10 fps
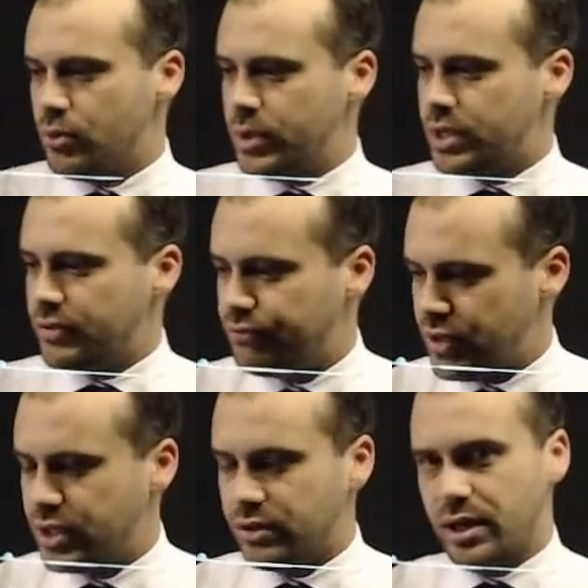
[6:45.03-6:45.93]
we can
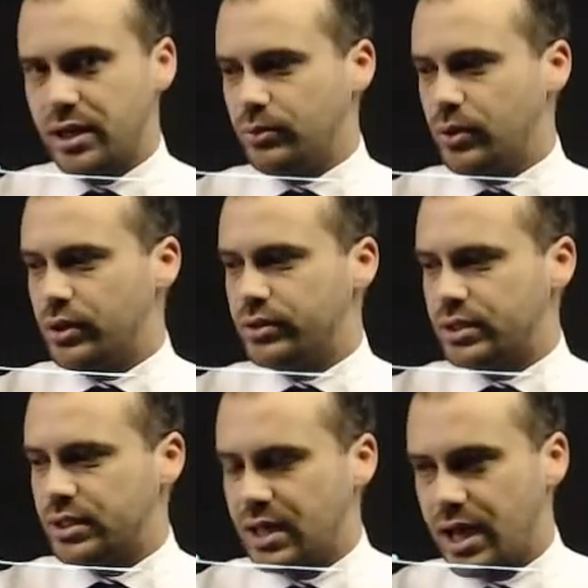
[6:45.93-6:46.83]
figure out what
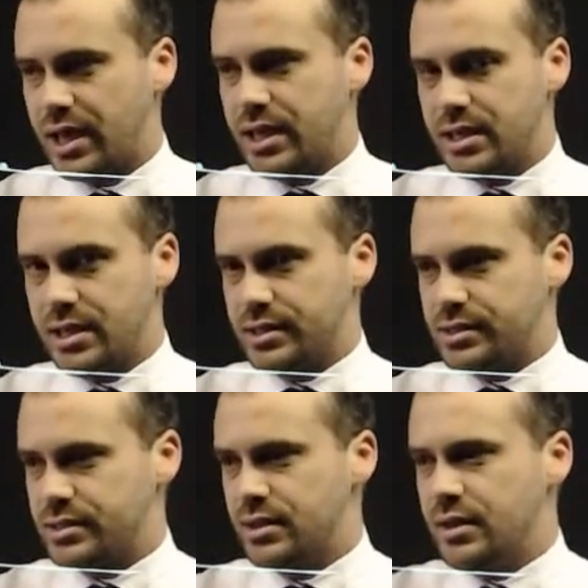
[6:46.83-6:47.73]
k
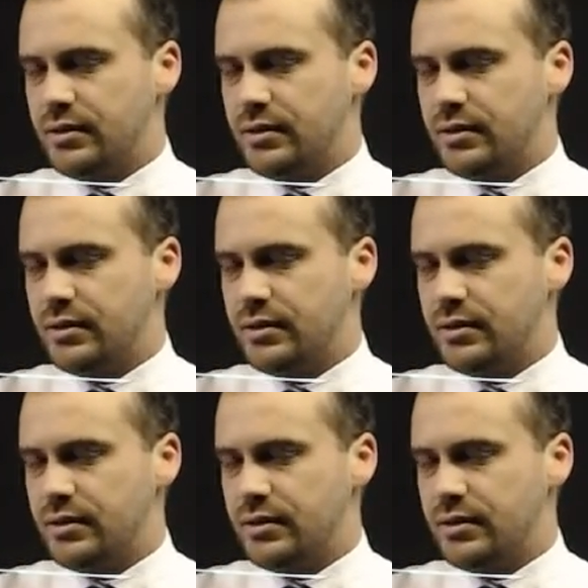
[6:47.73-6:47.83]
is.